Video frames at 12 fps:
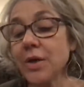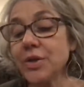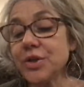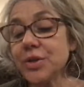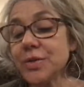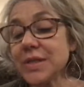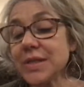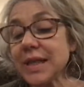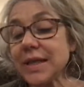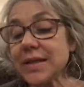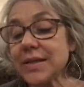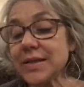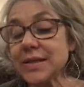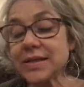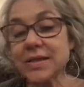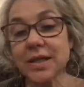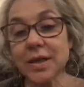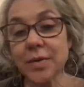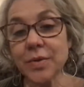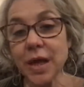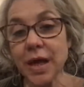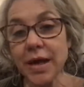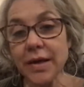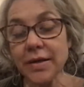On June the 2nd,
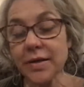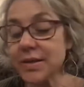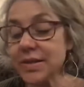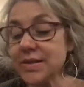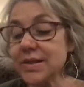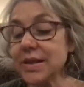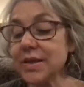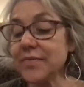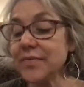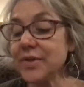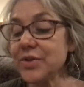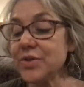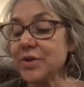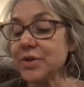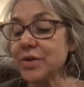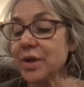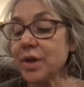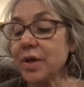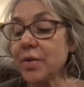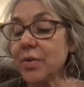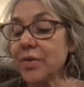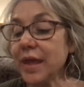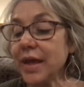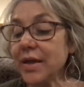1609, the Sea Adventure
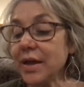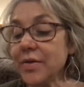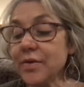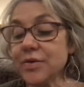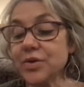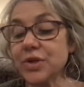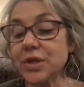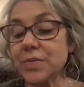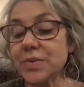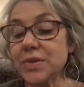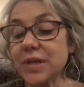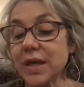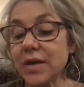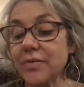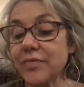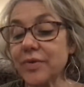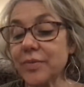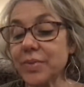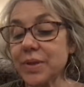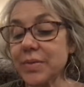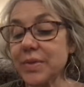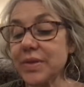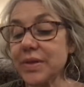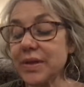with eight other ships sailed from
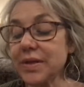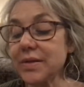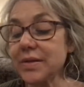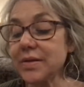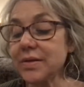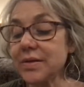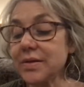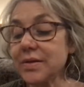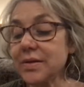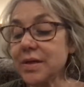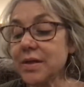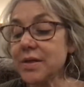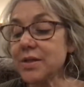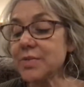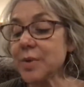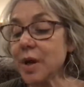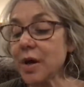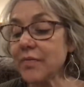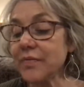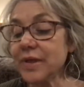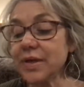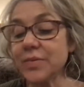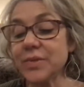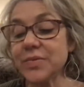Plymouth, England. The small
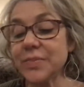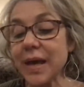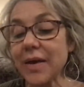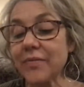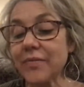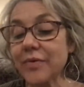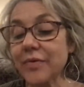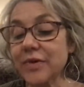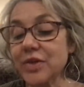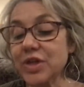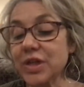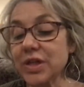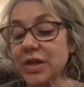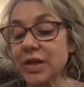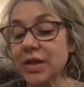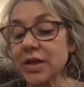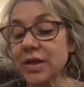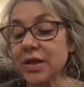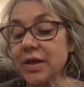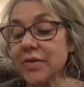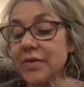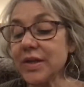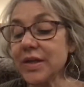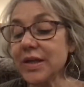fleet was bound for Virginia,
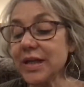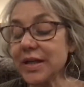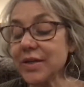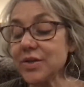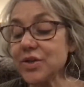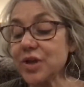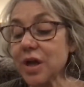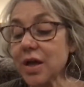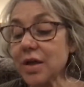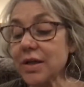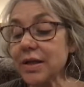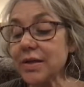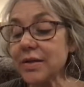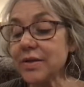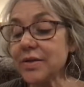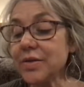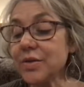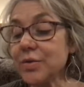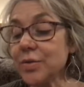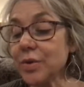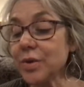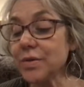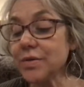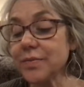then an English colony in the New
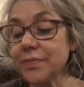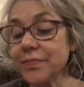World.